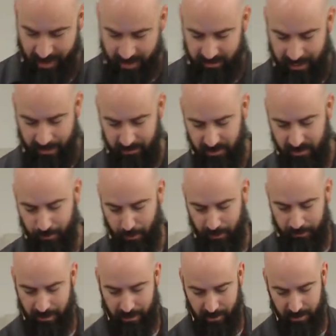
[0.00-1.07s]
Sam did some
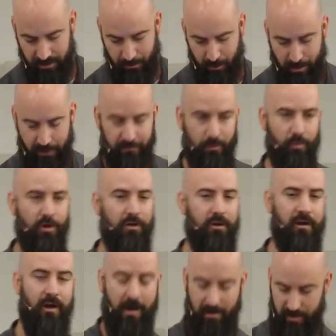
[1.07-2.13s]
preliminary demographic work
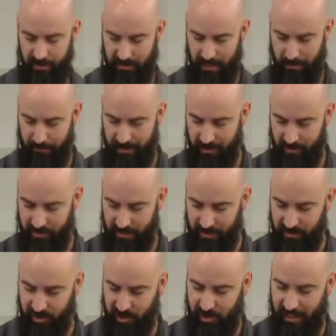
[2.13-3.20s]
on our database
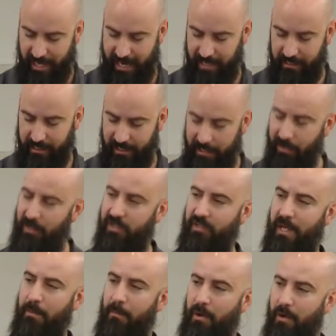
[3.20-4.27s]
in Slack, and here at
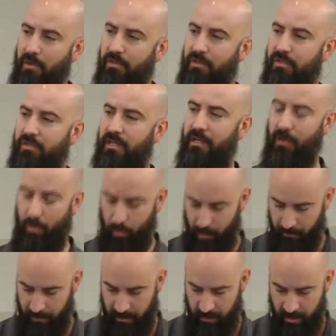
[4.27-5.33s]
St. Mo's, single
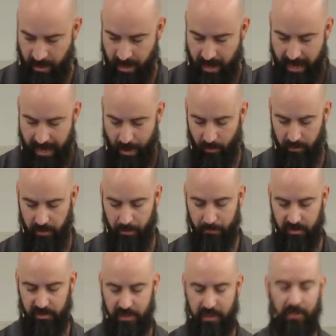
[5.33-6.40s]
women
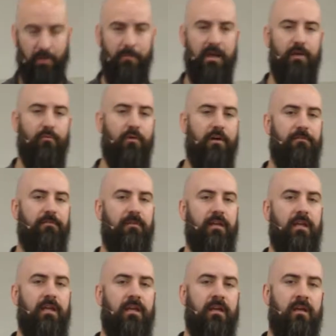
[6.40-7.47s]
outnumber single men
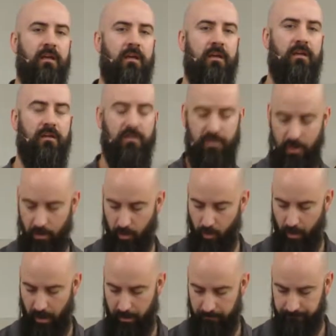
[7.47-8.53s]
roughly two to
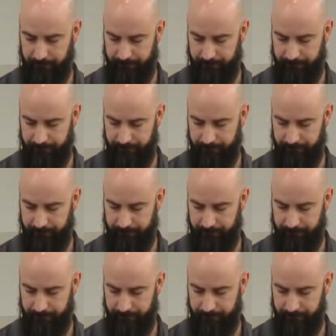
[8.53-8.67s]
one.